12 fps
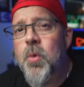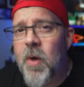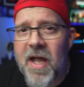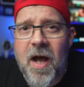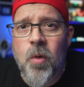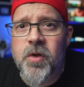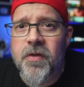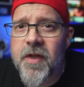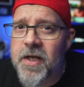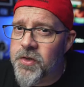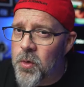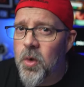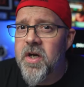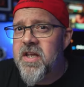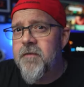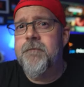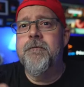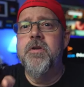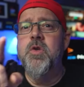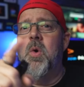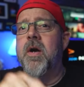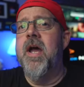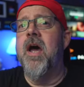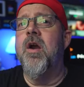your way out that door if you
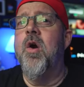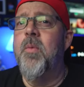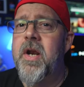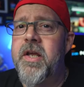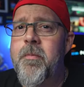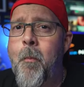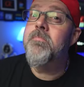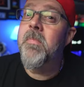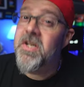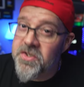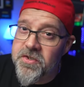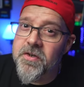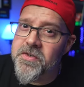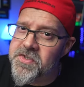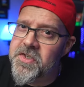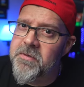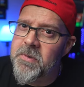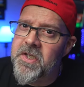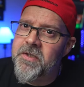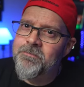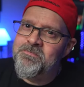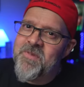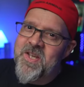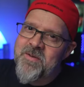are not already. Make sure to see me
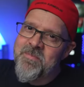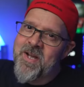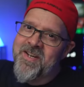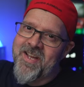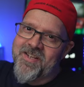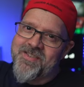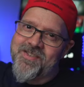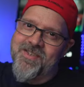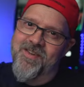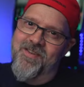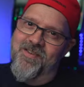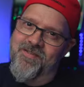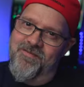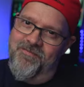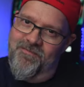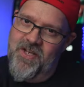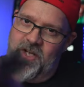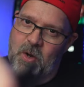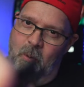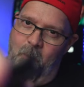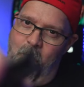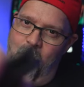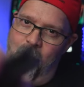in my next video.